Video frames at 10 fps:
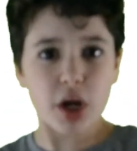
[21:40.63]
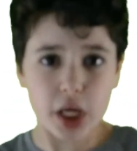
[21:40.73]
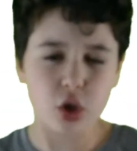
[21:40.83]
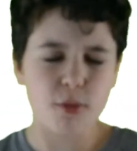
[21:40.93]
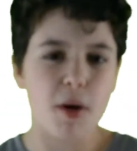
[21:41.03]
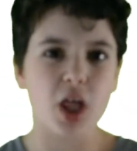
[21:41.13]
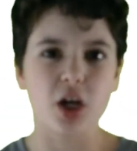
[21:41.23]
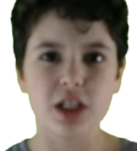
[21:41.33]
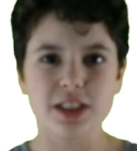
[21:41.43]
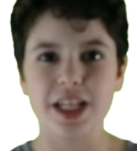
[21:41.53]
regular
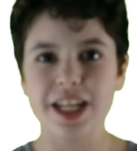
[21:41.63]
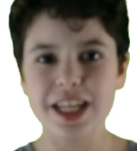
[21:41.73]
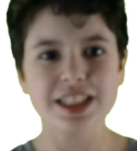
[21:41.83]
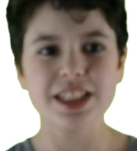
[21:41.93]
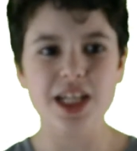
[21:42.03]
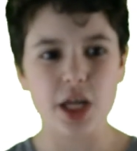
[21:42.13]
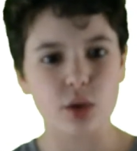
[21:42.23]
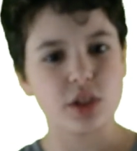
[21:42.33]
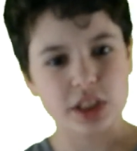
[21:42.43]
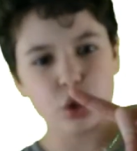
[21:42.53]
polygons that isn't
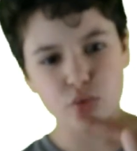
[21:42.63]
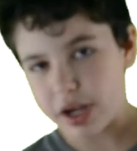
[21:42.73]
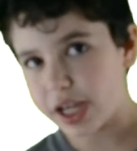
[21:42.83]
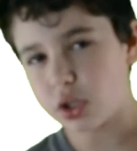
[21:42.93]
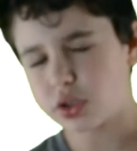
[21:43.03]
either the regular